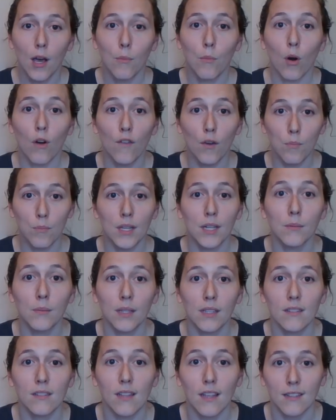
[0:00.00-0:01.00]
more of a
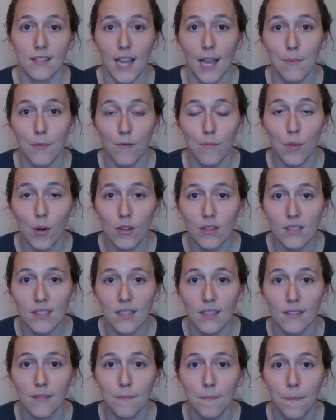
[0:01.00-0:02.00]
minimalist type of
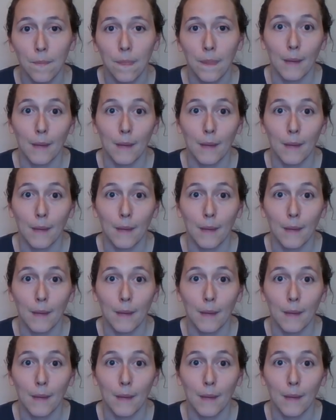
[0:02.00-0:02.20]
person.